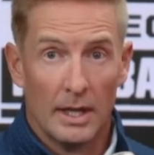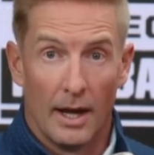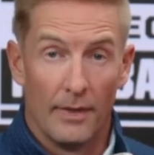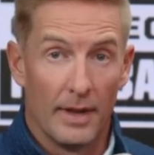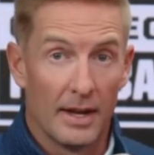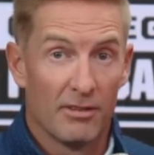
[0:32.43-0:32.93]

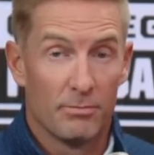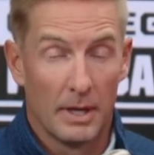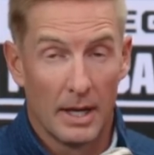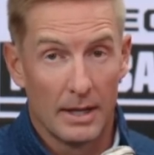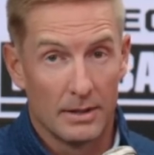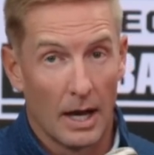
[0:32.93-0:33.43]
and they have
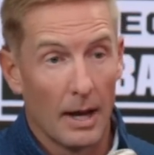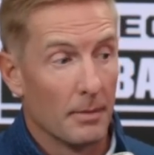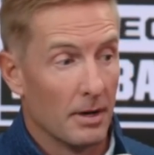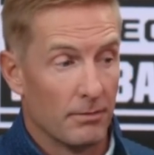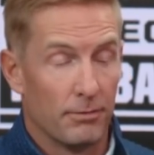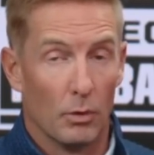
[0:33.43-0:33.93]
been a
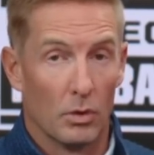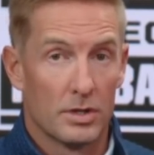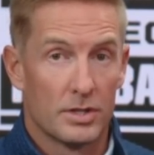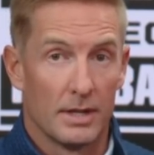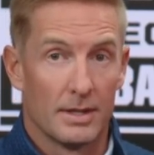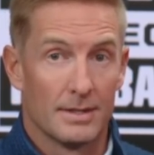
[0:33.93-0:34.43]
dominant
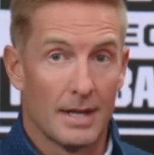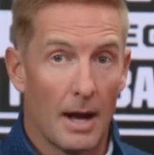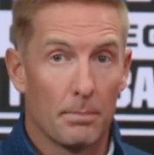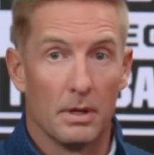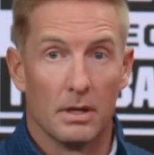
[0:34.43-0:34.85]
force at the top